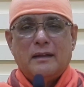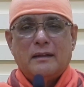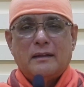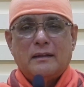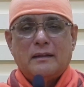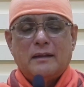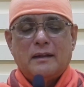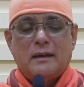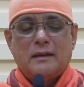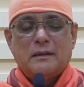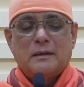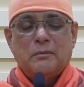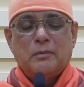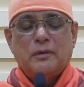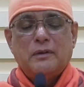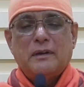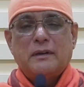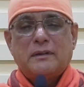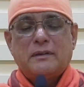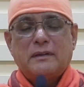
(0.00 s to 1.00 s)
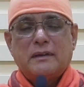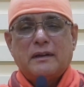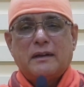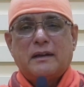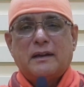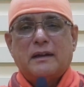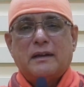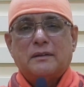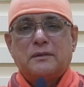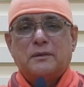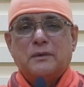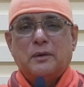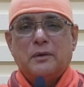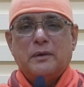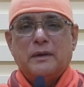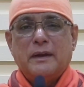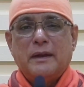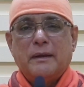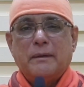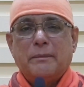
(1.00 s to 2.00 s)
There is a Buddhistic
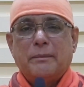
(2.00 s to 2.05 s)
story